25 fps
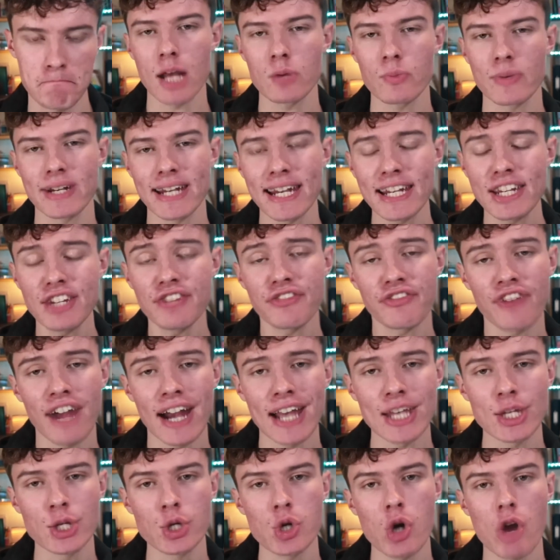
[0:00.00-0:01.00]
and we need to
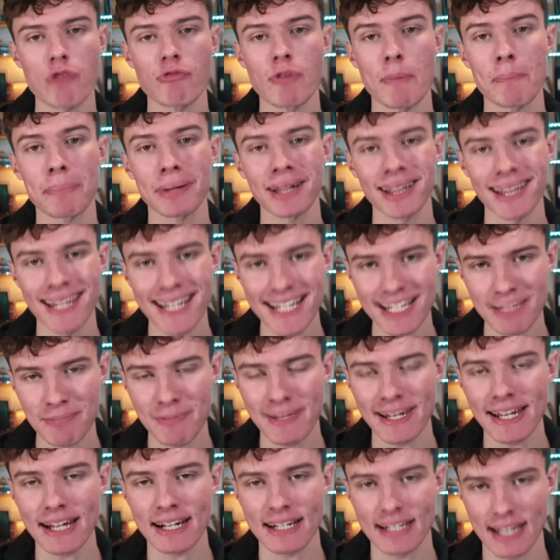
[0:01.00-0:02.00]
find you a
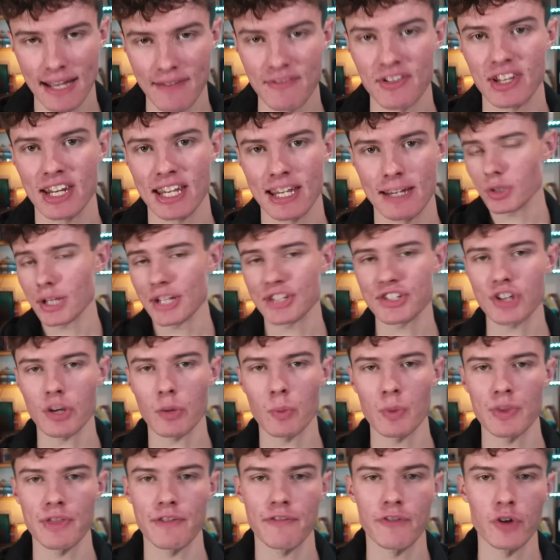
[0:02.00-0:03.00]
replacement activity. So let's
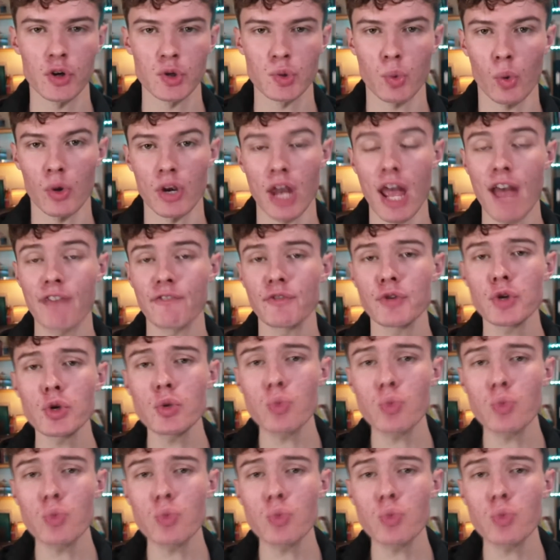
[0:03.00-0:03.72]
start with the first one. If you